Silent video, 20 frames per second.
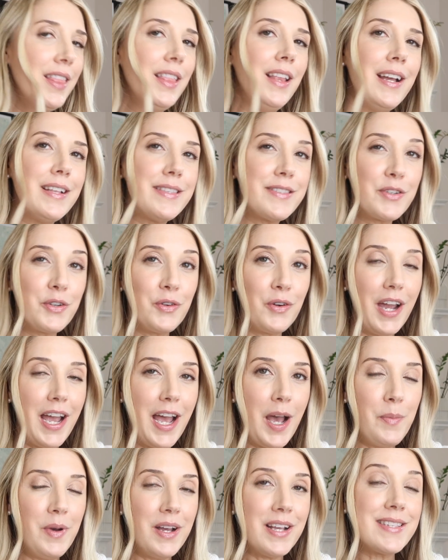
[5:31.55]
Let's
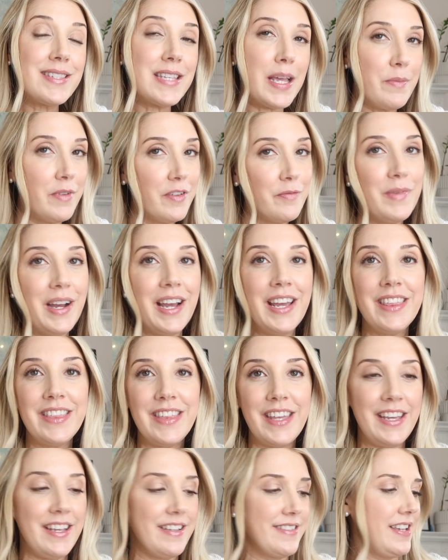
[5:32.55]
grab some of my
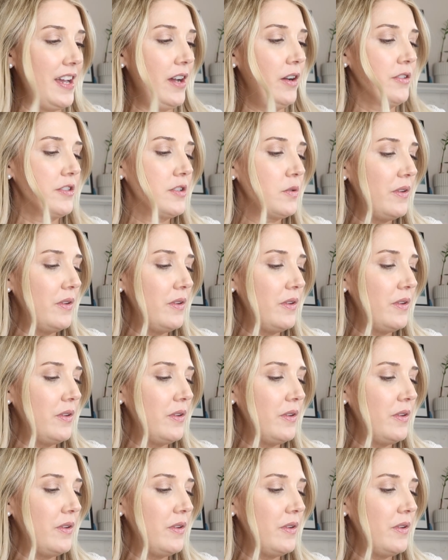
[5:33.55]
things out.